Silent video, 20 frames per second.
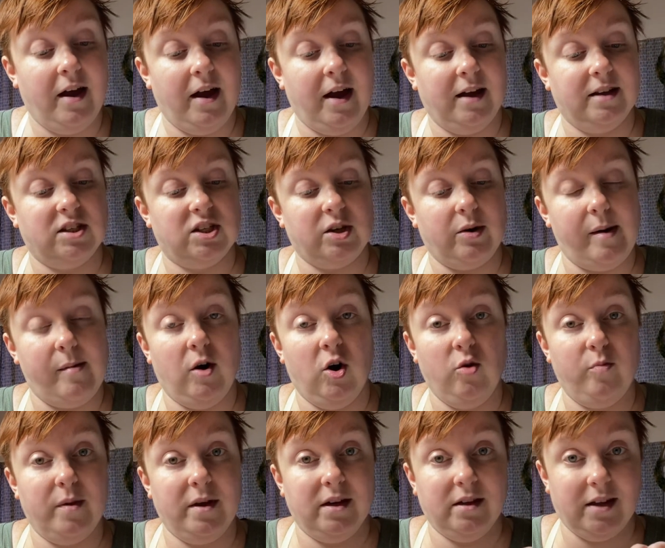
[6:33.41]
And so I'm
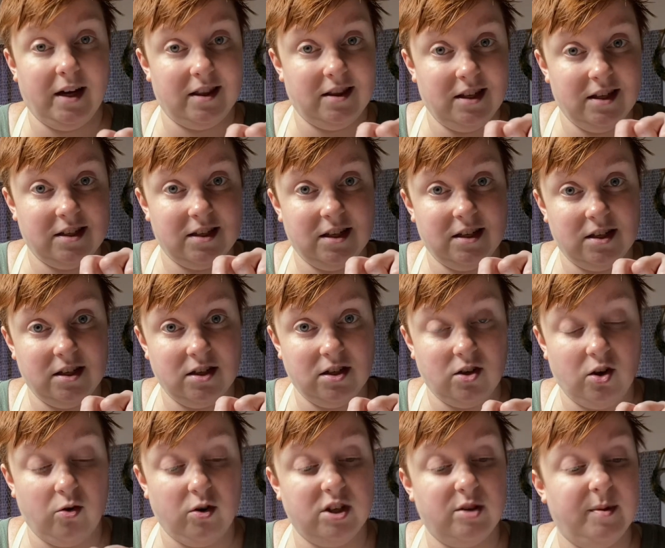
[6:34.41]
hoping that this isn't
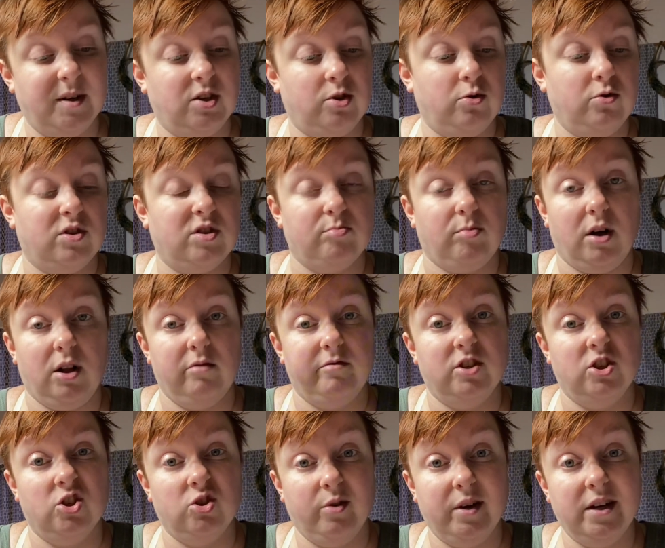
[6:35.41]
going to be too small of a
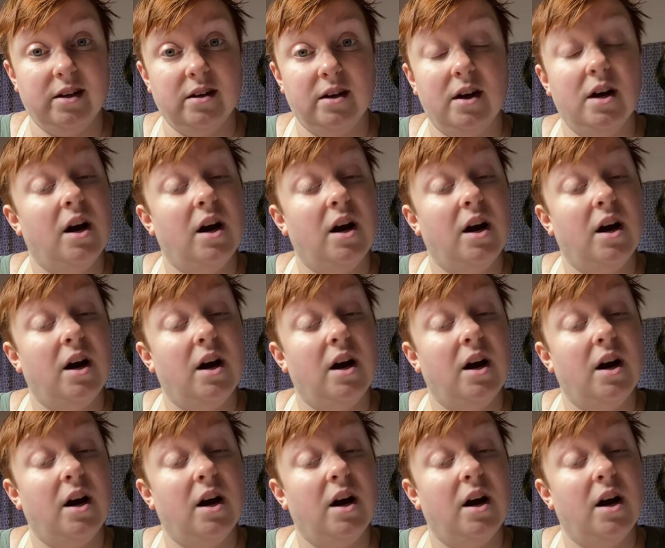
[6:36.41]
joint.